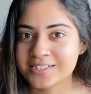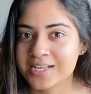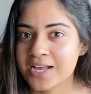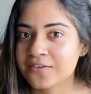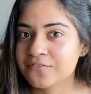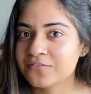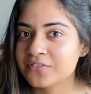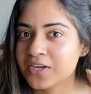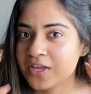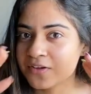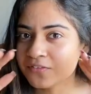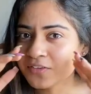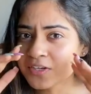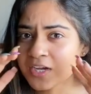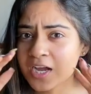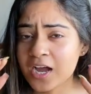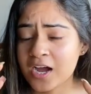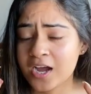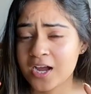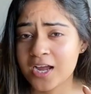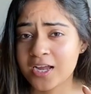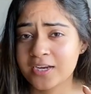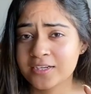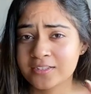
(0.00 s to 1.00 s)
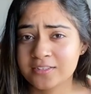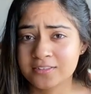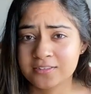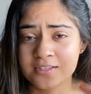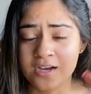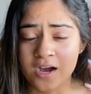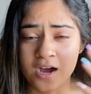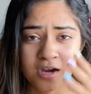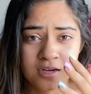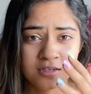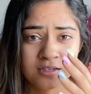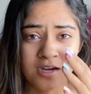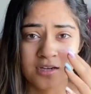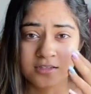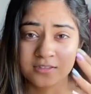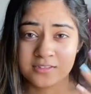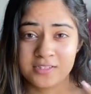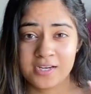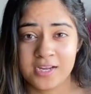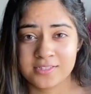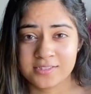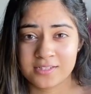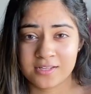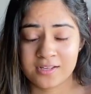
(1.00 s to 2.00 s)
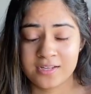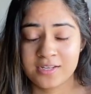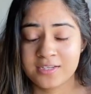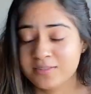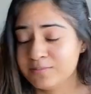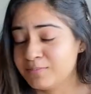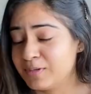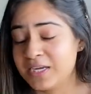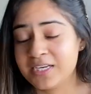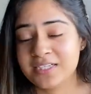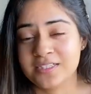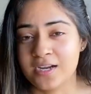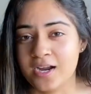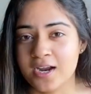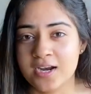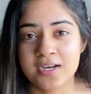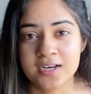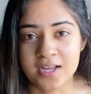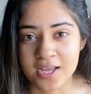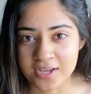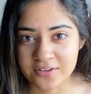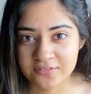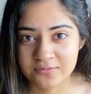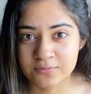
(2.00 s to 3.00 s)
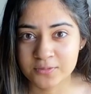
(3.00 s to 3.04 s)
I've never had dark under eyes in my entire life,